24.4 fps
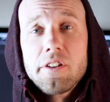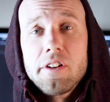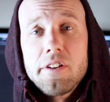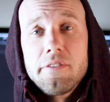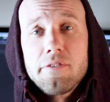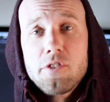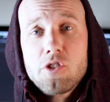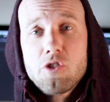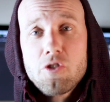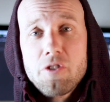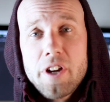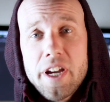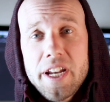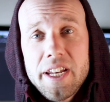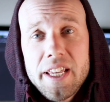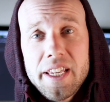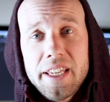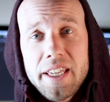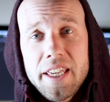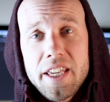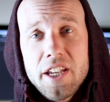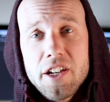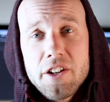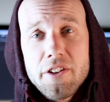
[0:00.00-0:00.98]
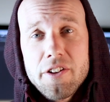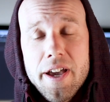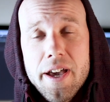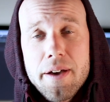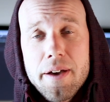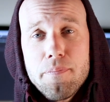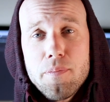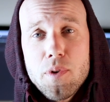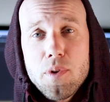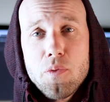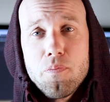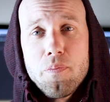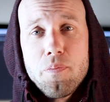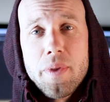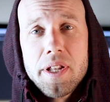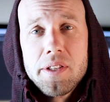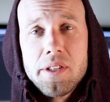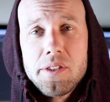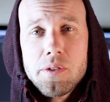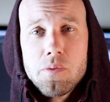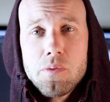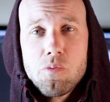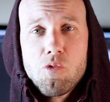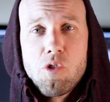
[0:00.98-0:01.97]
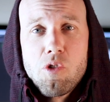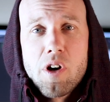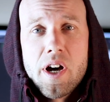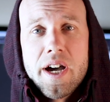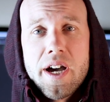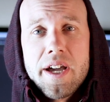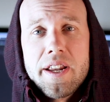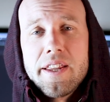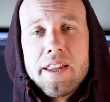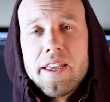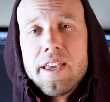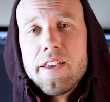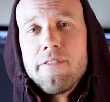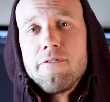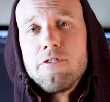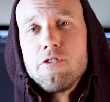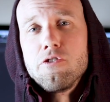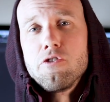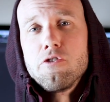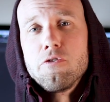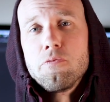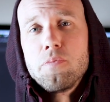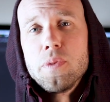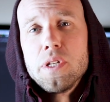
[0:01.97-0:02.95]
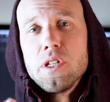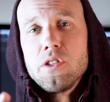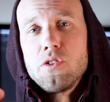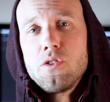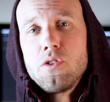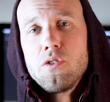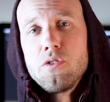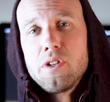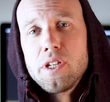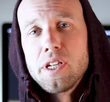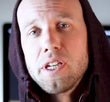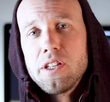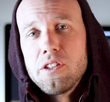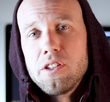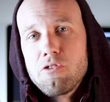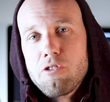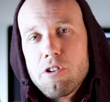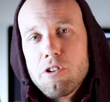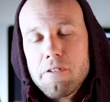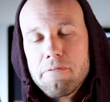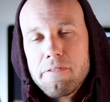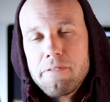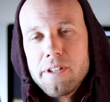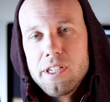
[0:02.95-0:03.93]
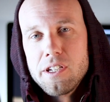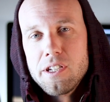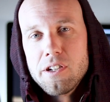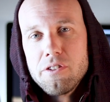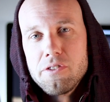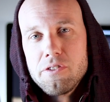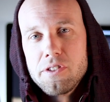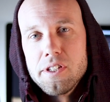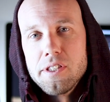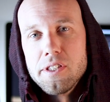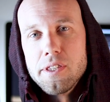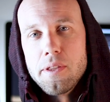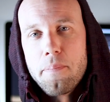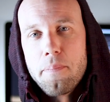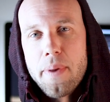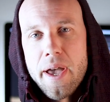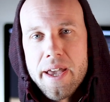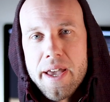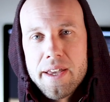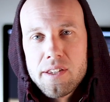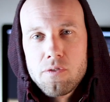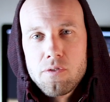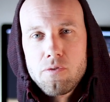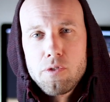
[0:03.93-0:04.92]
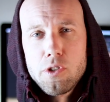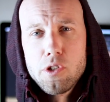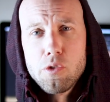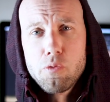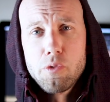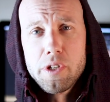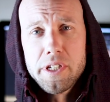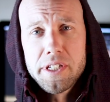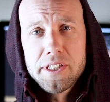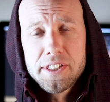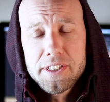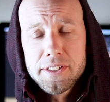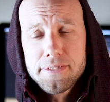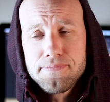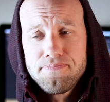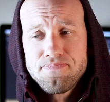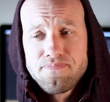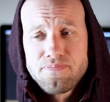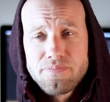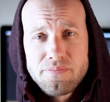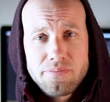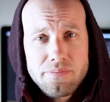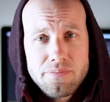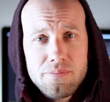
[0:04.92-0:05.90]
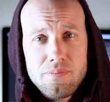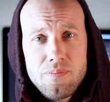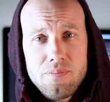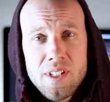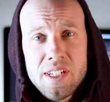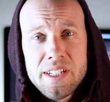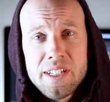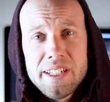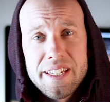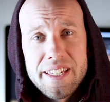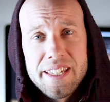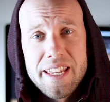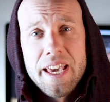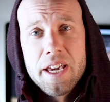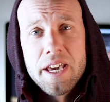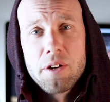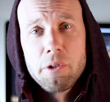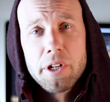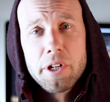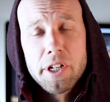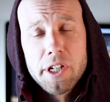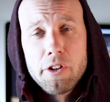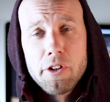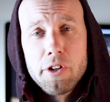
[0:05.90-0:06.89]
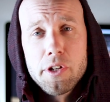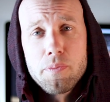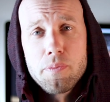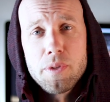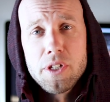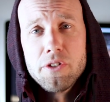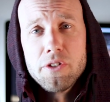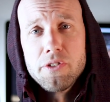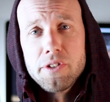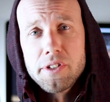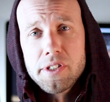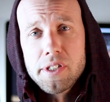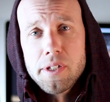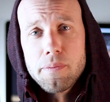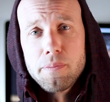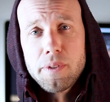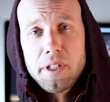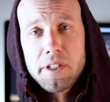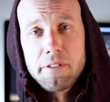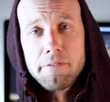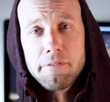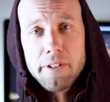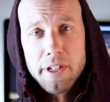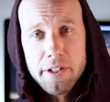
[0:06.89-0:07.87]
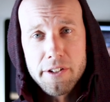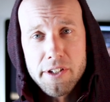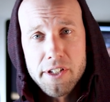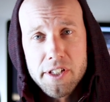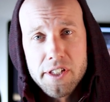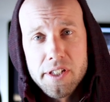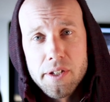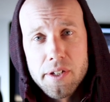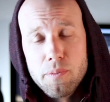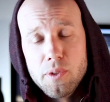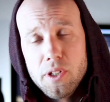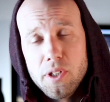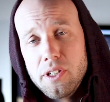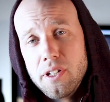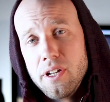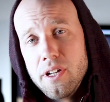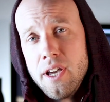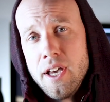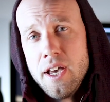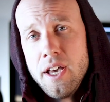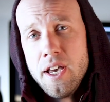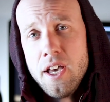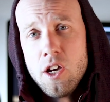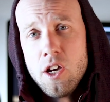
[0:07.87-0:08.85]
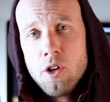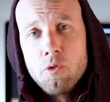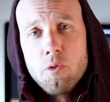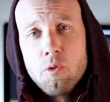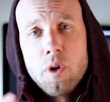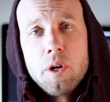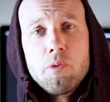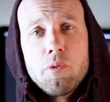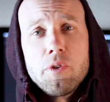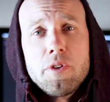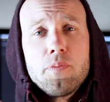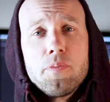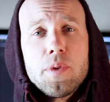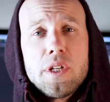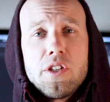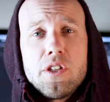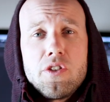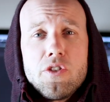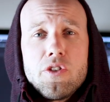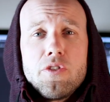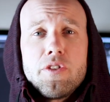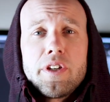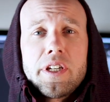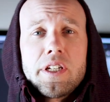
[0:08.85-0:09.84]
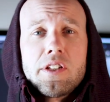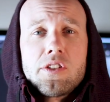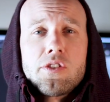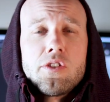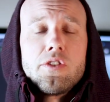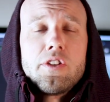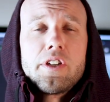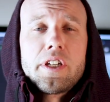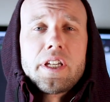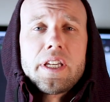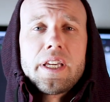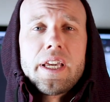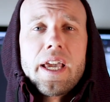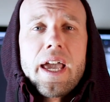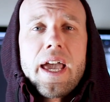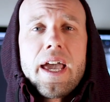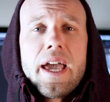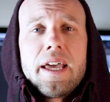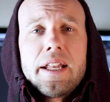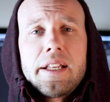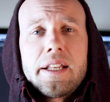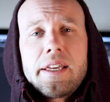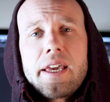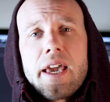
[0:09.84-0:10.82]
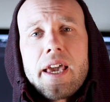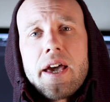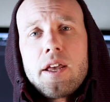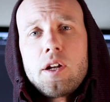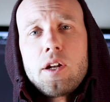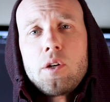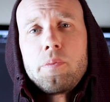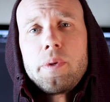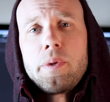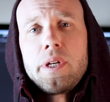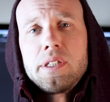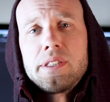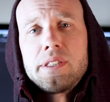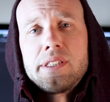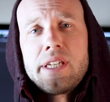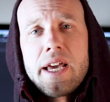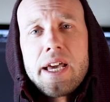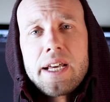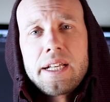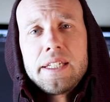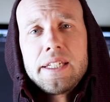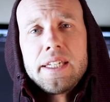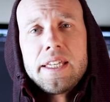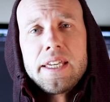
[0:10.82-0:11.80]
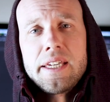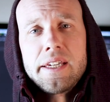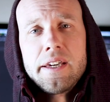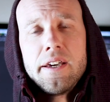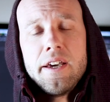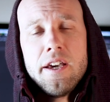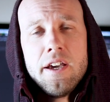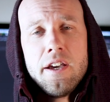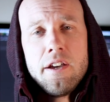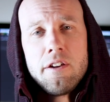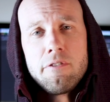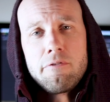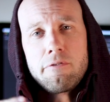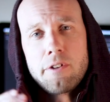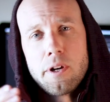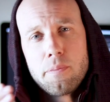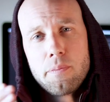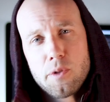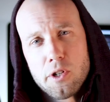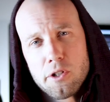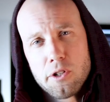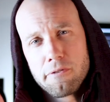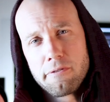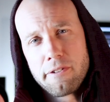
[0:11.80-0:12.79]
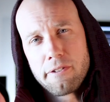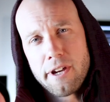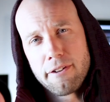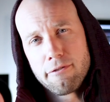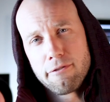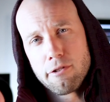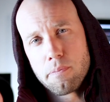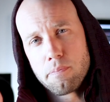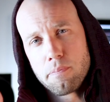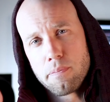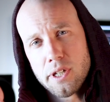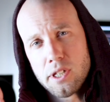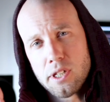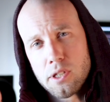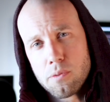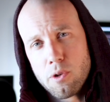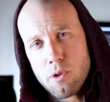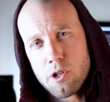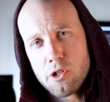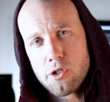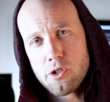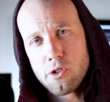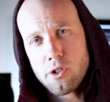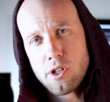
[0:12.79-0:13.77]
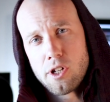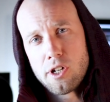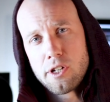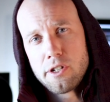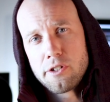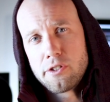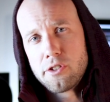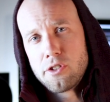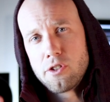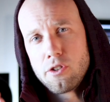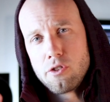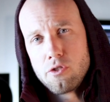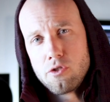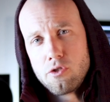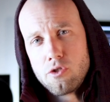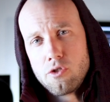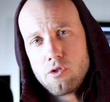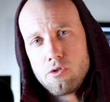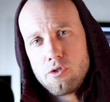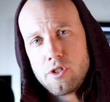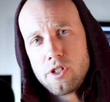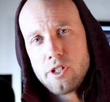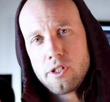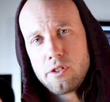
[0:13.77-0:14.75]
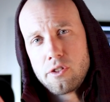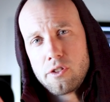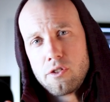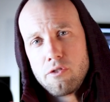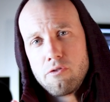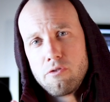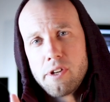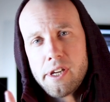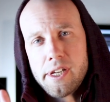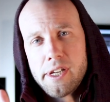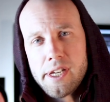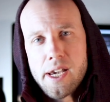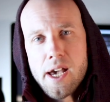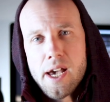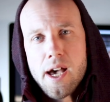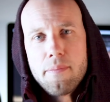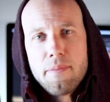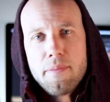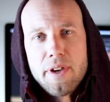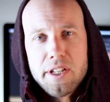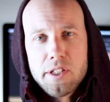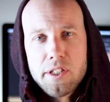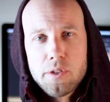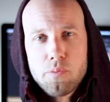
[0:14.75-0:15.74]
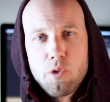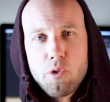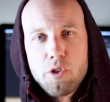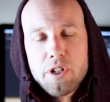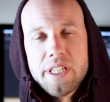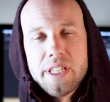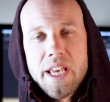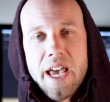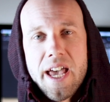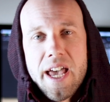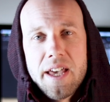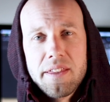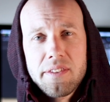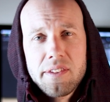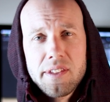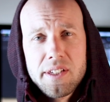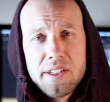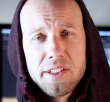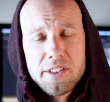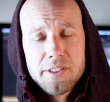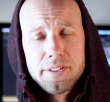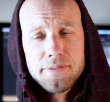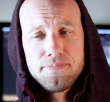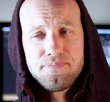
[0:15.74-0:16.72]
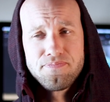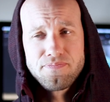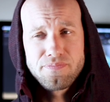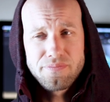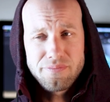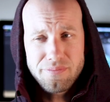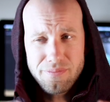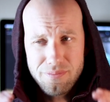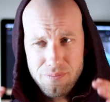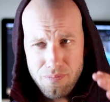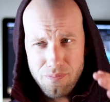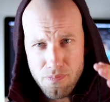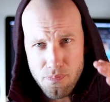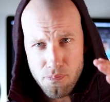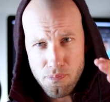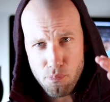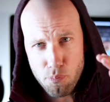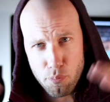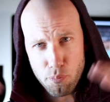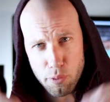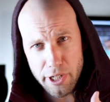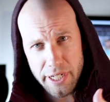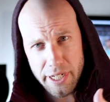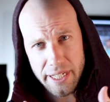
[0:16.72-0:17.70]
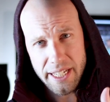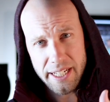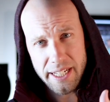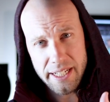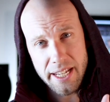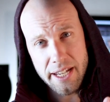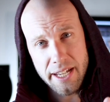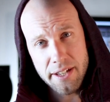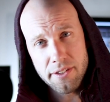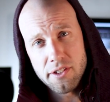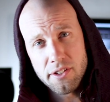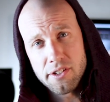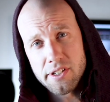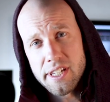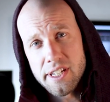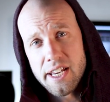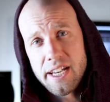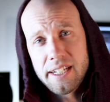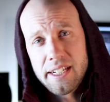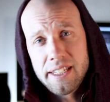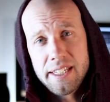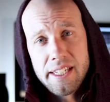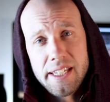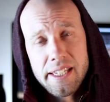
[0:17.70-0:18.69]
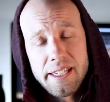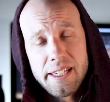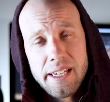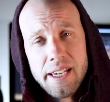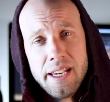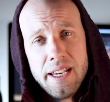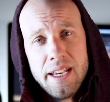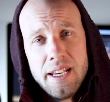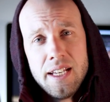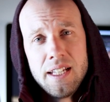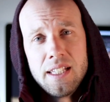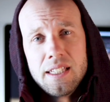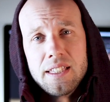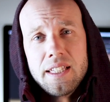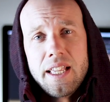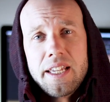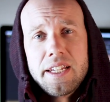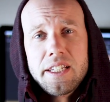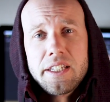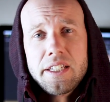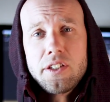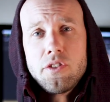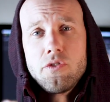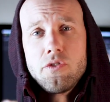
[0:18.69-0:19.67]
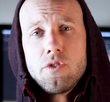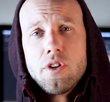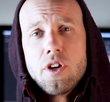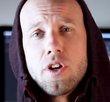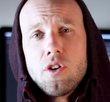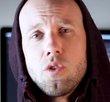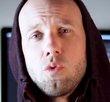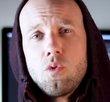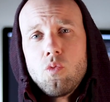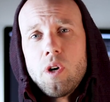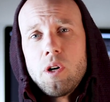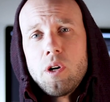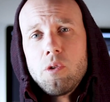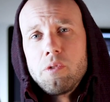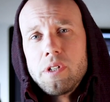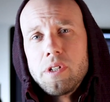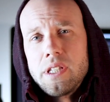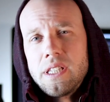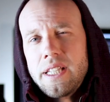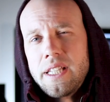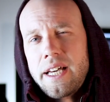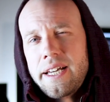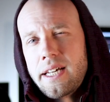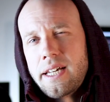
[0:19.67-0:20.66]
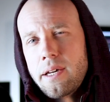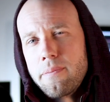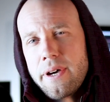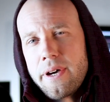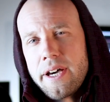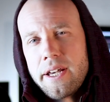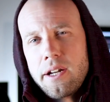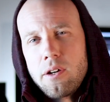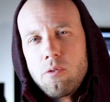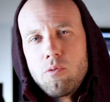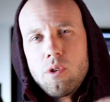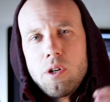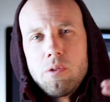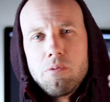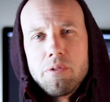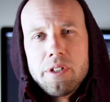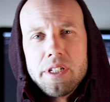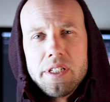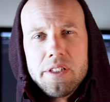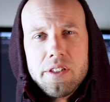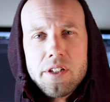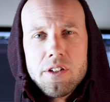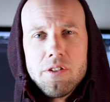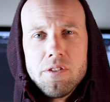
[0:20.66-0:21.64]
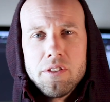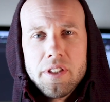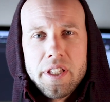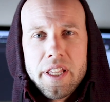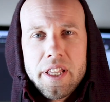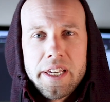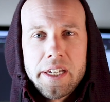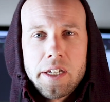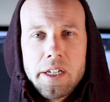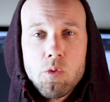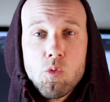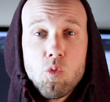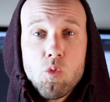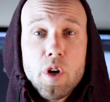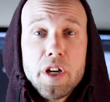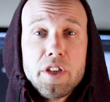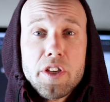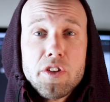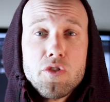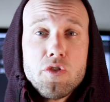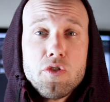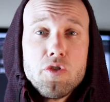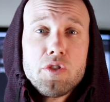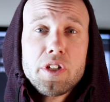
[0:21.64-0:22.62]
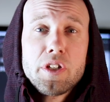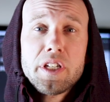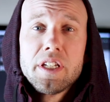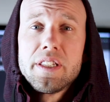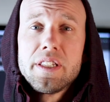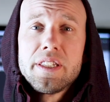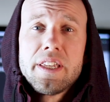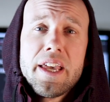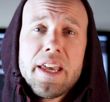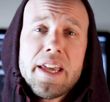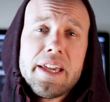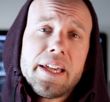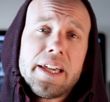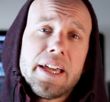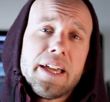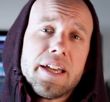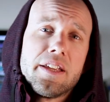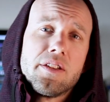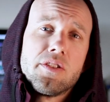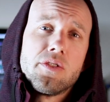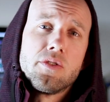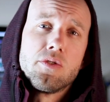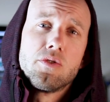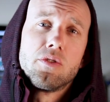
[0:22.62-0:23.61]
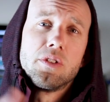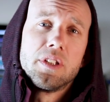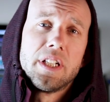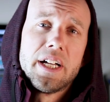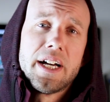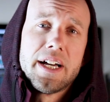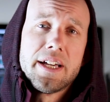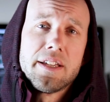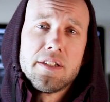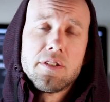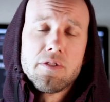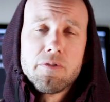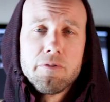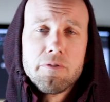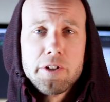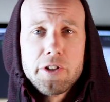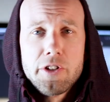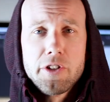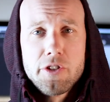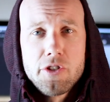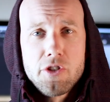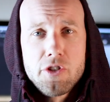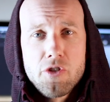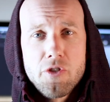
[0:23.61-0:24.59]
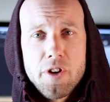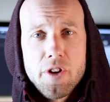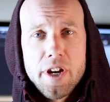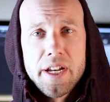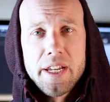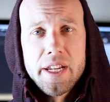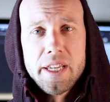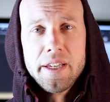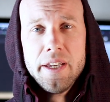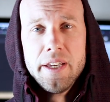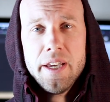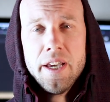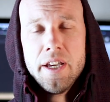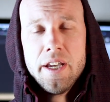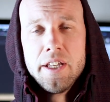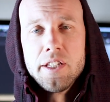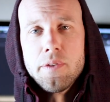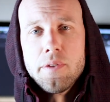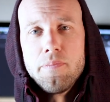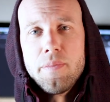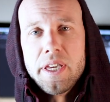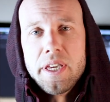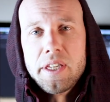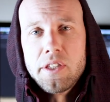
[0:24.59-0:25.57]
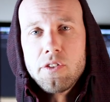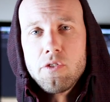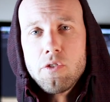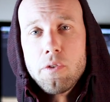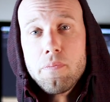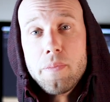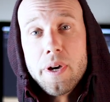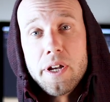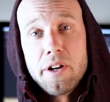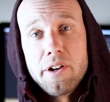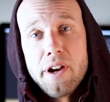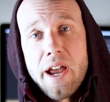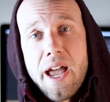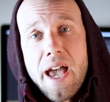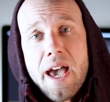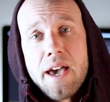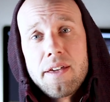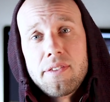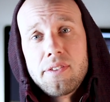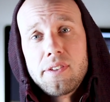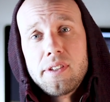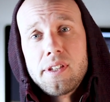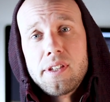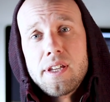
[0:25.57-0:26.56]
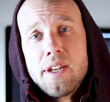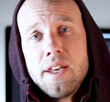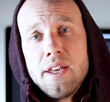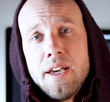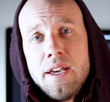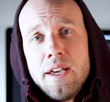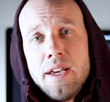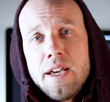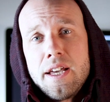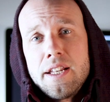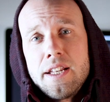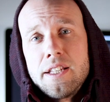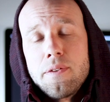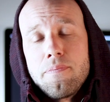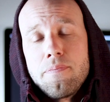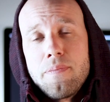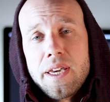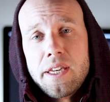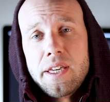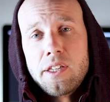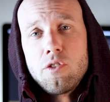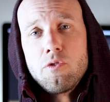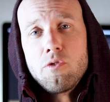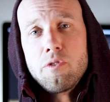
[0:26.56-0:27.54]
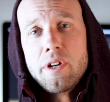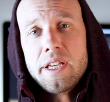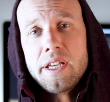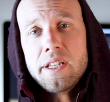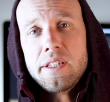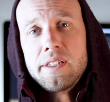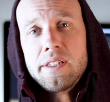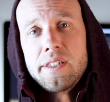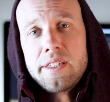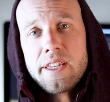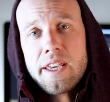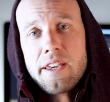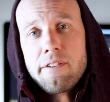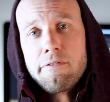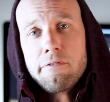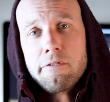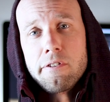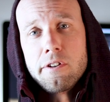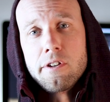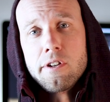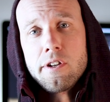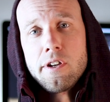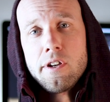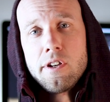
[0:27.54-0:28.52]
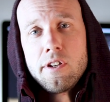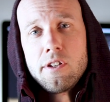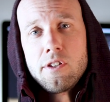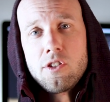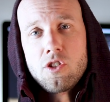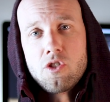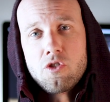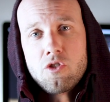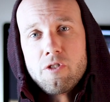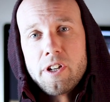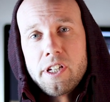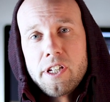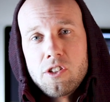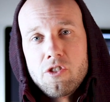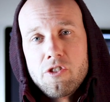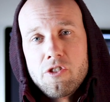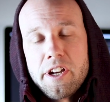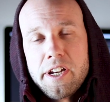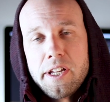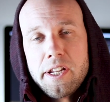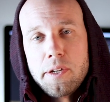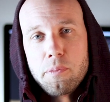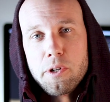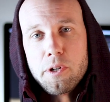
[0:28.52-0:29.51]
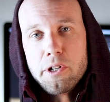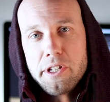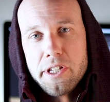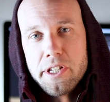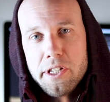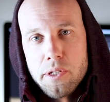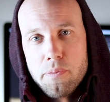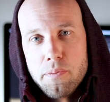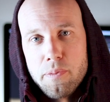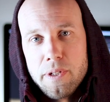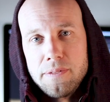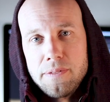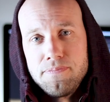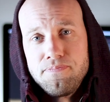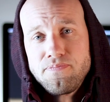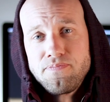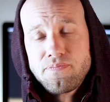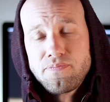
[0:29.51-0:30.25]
of Training here at Momentum WOD. If you have been tuning into our videos in the past few weeks, today we are going to be doing something very similar. What we've been doing is looking at kettlebell technique from your favorite mixed martial arts, jiu-jitsu, and combat sports athletes, breaking down their technique, letting you know what we like about it, what we don't like, what you can take and utilize for your training to make you a better athlete and to make you a safer strength training participant.